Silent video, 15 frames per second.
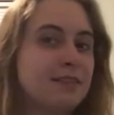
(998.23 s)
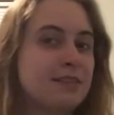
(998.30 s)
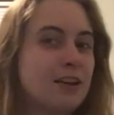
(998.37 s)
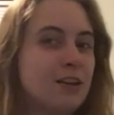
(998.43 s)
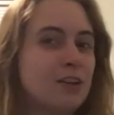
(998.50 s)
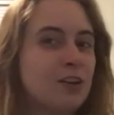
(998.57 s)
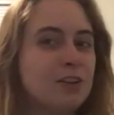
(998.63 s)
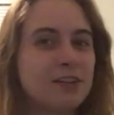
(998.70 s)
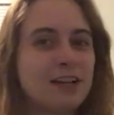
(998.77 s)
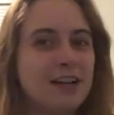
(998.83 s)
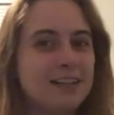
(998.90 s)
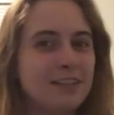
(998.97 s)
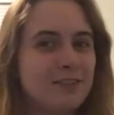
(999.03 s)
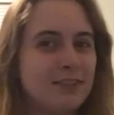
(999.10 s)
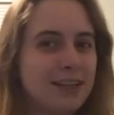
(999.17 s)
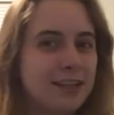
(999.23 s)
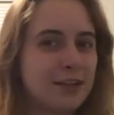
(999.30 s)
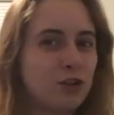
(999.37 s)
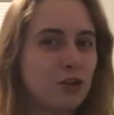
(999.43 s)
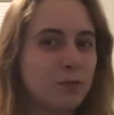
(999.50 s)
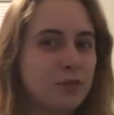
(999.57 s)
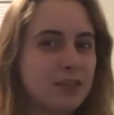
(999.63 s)
on kind of like an
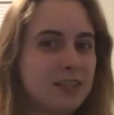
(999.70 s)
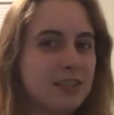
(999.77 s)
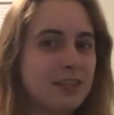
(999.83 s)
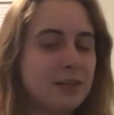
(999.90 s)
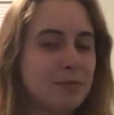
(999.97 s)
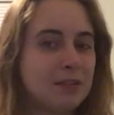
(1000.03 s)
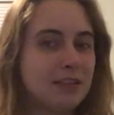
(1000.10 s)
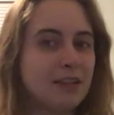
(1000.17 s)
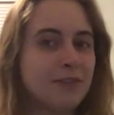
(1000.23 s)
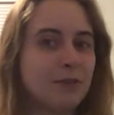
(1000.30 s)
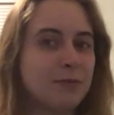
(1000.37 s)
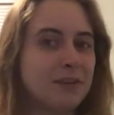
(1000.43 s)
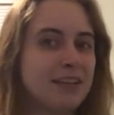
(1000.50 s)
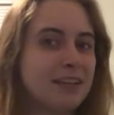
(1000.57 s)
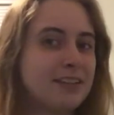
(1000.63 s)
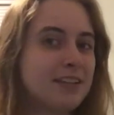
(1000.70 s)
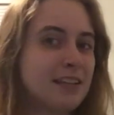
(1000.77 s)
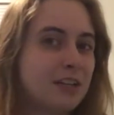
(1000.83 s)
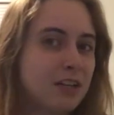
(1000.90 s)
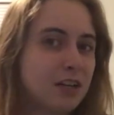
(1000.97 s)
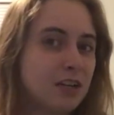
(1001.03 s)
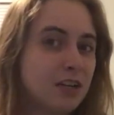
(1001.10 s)
almost intimate level, because
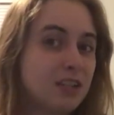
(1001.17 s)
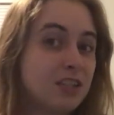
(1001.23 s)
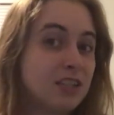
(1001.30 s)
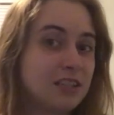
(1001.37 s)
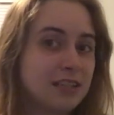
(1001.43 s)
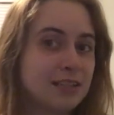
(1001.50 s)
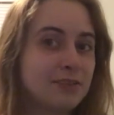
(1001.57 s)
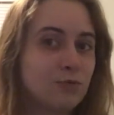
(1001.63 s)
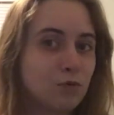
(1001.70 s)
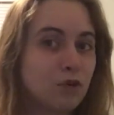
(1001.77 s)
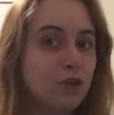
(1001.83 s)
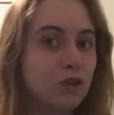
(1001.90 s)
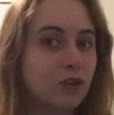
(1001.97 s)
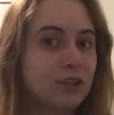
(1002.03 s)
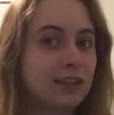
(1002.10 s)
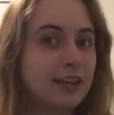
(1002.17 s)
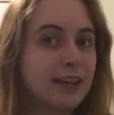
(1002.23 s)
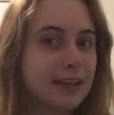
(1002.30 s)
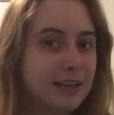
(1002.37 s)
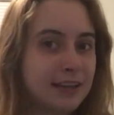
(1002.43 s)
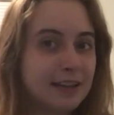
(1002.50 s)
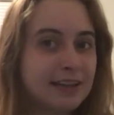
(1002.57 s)
here in this world,
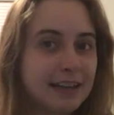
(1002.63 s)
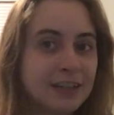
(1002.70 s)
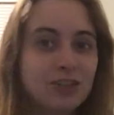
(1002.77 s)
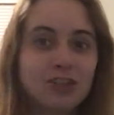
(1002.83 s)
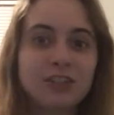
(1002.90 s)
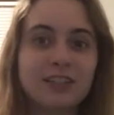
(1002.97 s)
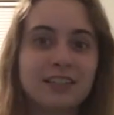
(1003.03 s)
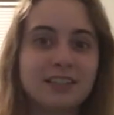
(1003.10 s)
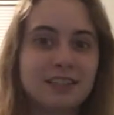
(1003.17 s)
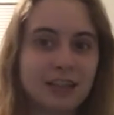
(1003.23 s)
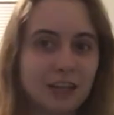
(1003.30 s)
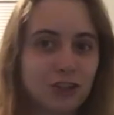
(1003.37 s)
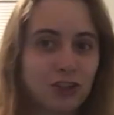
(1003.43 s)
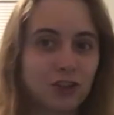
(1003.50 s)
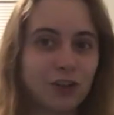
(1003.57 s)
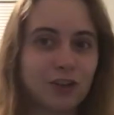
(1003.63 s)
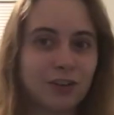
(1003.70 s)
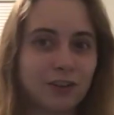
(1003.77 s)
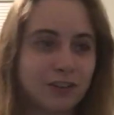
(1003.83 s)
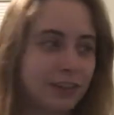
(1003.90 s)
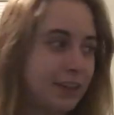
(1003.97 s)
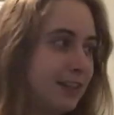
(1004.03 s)
he can actually touch
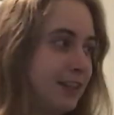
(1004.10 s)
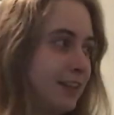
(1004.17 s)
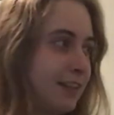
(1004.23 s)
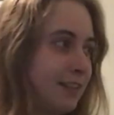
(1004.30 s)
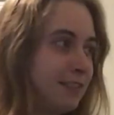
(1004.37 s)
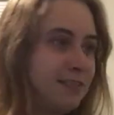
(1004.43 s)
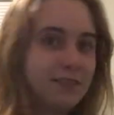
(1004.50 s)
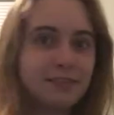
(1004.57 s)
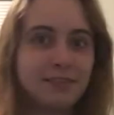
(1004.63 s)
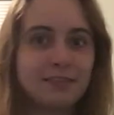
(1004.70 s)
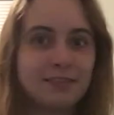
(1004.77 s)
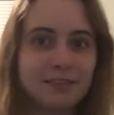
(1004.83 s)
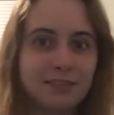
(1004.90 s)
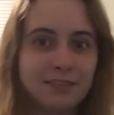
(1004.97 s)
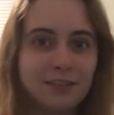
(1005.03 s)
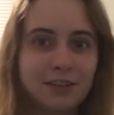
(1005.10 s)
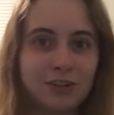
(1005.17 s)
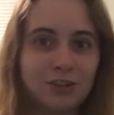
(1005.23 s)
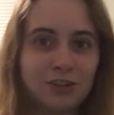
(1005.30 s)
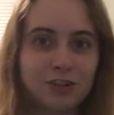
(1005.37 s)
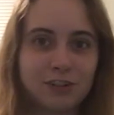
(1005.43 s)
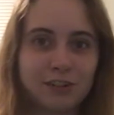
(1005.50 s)
her. Like, he can
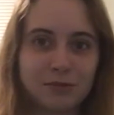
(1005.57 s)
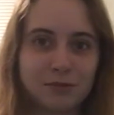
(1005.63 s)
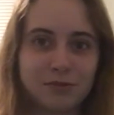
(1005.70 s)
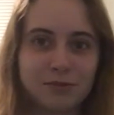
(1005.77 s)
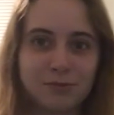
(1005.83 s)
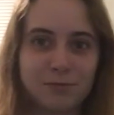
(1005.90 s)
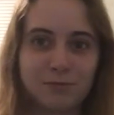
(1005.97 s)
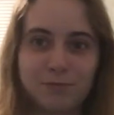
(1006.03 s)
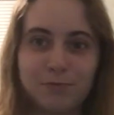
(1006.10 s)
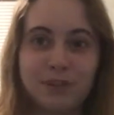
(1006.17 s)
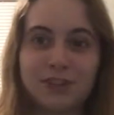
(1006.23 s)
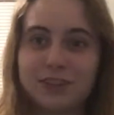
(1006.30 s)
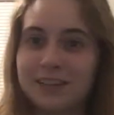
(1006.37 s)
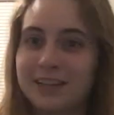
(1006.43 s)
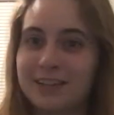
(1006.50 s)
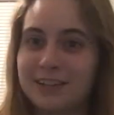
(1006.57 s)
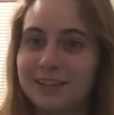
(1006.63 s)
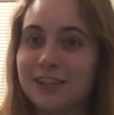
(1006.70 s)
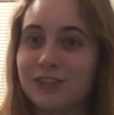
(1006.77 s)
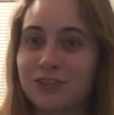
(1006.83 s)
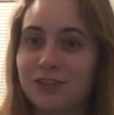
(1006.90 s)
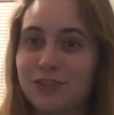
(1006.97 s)
touch her as much as I can
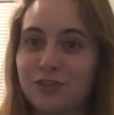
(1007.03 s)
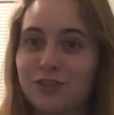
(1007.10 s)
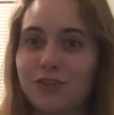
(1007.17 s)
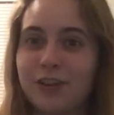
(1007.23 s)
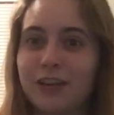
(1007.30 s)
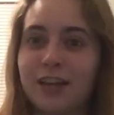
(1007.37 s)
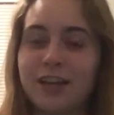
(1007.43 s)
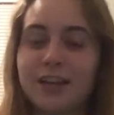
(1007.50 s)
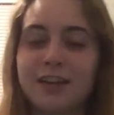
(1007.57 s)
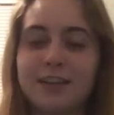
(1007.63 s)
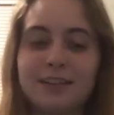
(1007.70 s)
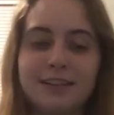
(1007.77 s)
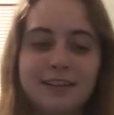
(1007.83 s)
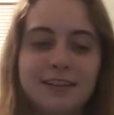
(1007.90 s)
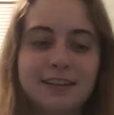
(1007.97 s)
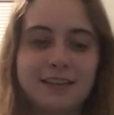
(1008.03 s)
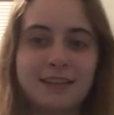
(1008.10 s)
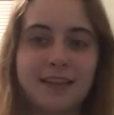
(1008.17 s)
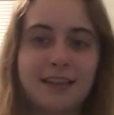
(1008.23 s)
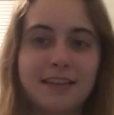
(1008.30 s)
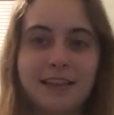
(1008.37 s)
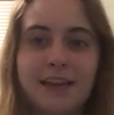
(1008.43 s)
touch this tree. Like,
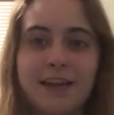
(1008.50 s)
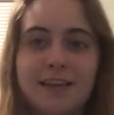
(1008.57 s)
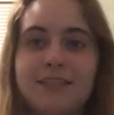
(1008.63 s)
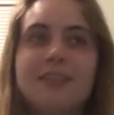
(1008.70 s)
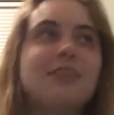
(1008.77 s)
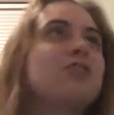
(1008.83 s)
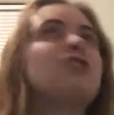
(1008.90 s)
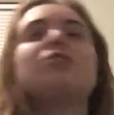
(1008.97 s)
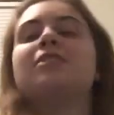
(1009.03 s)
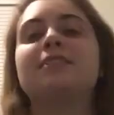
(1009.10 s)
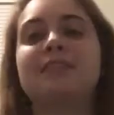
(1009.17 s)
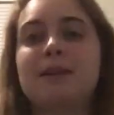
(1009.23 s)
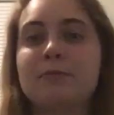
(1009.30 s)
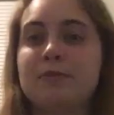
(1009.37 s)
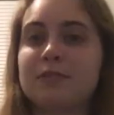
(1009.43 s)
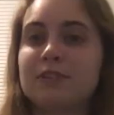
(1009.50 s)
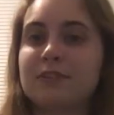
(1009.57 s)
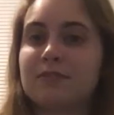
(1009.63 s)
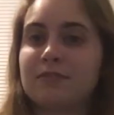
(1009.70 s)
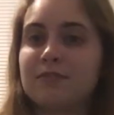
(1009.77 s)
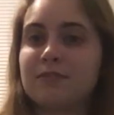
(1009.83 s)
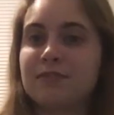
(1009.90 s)
they like, she is able to
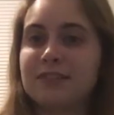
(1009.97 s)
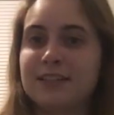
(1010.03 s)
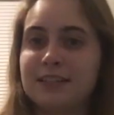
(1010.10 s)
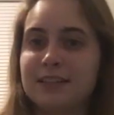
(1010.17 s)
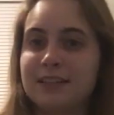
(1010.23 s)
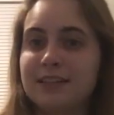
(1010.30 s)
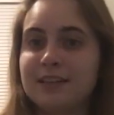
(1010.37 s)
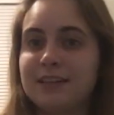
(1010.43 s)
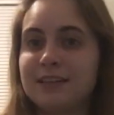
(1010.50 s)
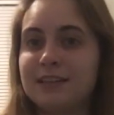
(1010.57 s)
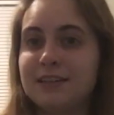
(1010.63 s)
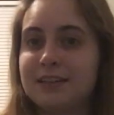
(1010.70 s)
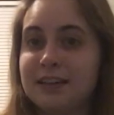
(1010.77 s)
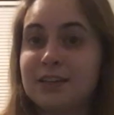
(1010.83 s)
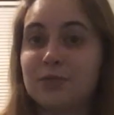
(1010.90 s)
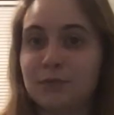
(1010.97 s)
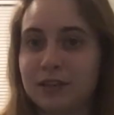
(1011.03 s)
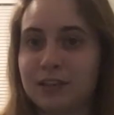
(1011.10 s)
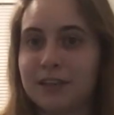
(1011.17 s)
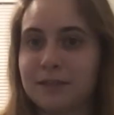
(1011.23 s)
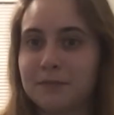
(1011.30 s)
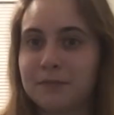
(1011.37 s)
physically connect with
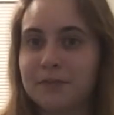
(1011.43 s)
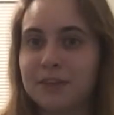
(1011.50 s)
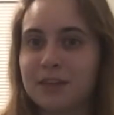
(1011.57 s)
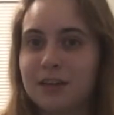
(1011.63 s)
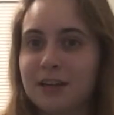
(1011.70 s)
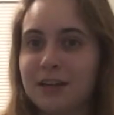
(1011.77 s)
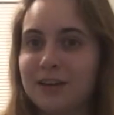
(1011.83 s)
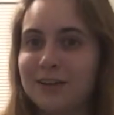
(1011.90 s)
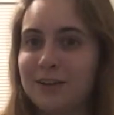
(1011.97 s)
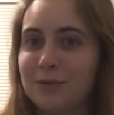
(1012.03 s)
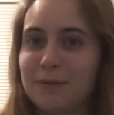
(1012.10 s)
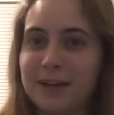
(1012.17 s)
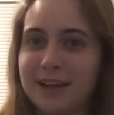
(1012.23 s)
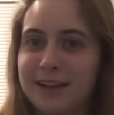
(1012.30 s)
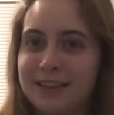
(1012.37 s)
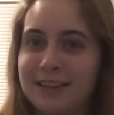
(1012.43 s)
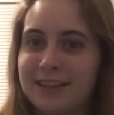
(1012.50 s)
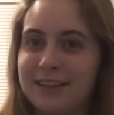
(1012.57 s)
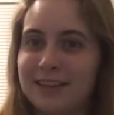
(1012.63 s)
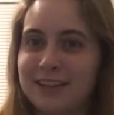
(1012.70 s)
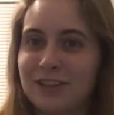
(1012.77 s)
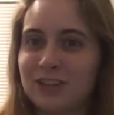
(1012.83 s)
him in a way that,
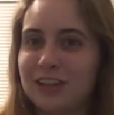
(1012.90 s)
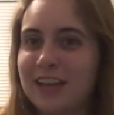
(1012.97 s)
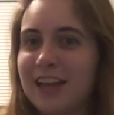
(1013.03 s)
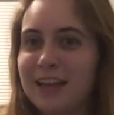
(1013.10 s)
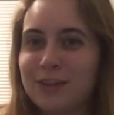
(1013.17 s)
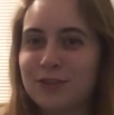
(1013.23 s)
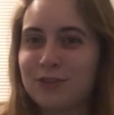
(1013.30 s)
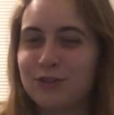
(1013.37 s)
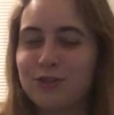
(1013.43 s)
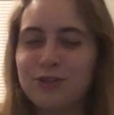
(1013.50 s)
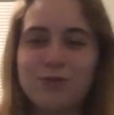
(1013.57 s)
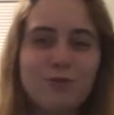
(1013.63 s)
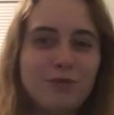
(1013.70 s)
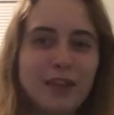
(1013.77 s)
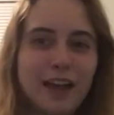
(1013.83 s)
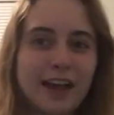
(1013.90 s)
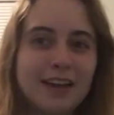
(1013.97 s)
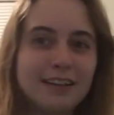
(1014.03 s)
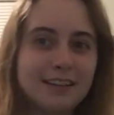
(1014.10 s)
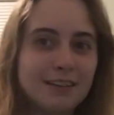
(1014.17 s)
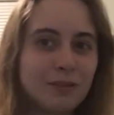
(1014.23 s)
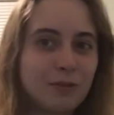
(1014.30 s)
like, she can't do that
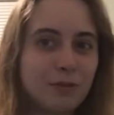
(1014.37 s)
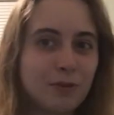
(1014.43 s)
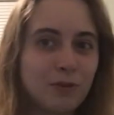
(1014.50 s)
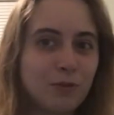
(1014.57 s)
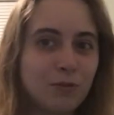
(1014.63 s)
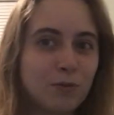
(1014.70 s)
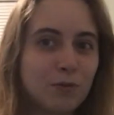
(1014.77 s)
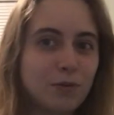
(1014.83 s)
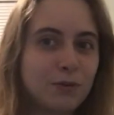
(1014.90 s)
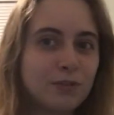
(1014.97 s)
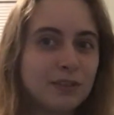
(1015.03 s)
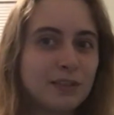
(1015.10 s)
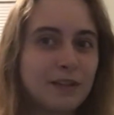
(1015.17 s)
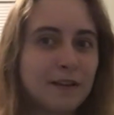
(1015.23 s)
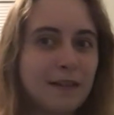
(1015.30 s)
in the real world.